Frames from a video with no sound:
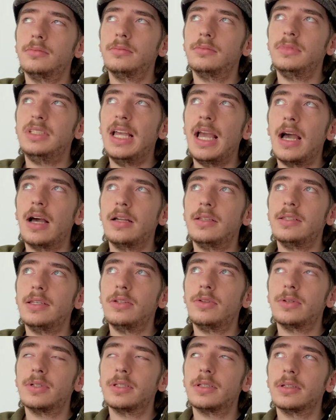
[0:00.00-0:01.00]
Yeah, it's
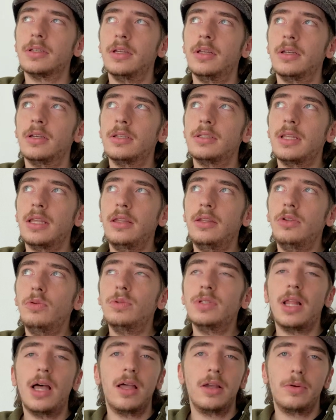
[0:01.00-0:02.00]
interesting because they
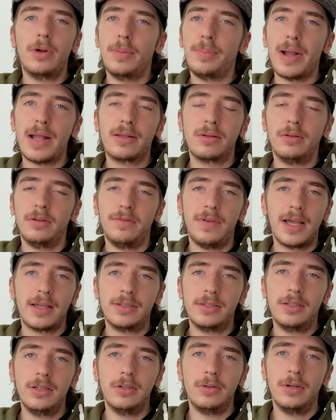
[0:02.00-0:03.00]
use a lot of great practical
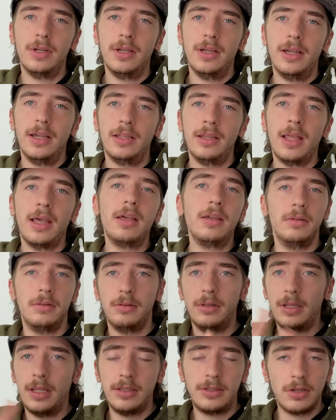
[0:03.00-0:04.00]
effects too, and like
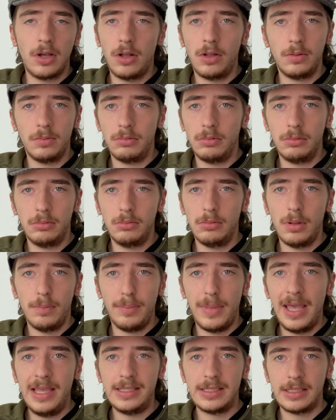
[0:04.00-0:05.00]
it's all
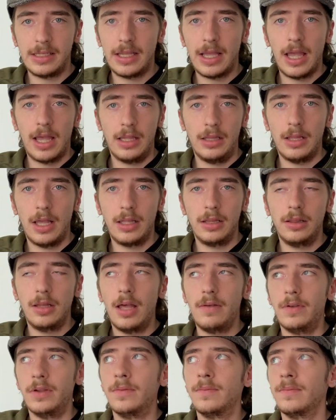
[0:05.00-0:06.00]
amazing, and I
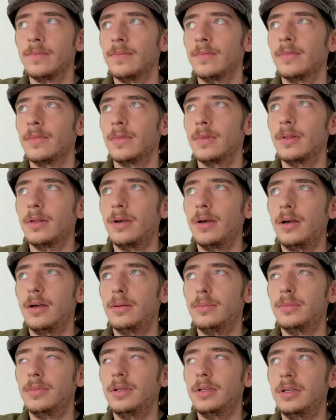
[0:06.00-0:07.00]
love it.
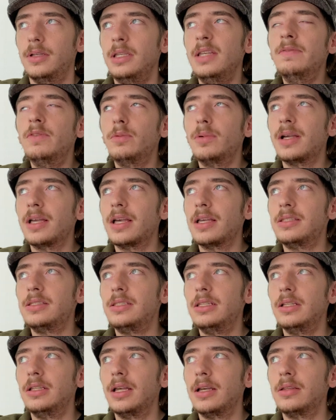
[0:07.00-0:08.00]
And even when I
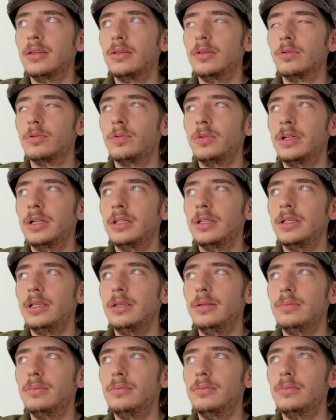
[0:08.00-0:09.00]
see like the
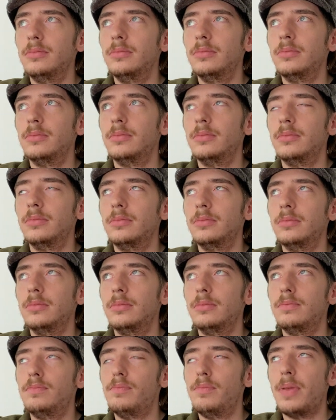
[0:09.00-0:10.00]
really
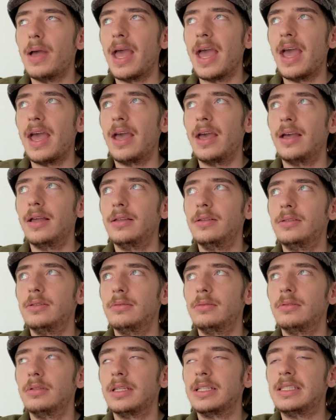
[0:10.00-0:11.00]
bad
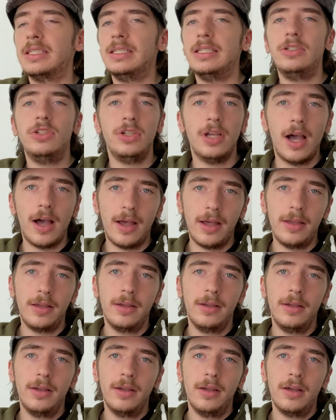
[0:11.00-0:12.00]
like CGI,
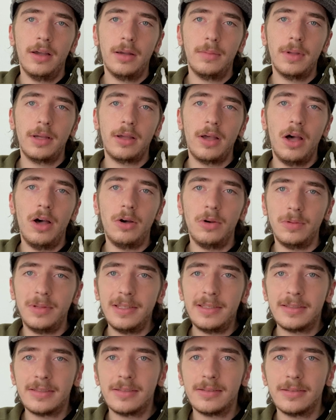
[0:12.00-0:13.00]
I'm like, oh,
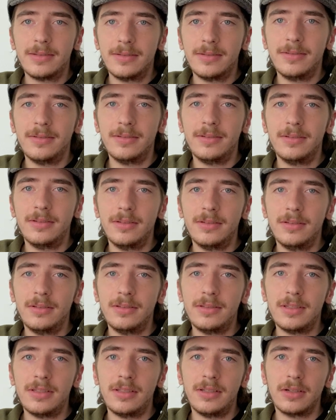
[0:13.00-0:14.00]
this
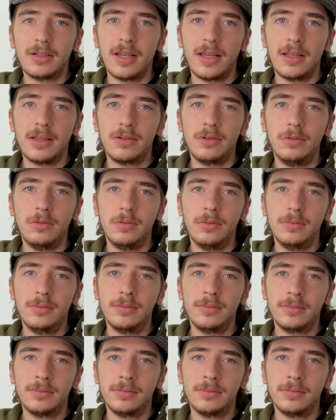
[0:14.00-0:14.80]
is still kind of cool.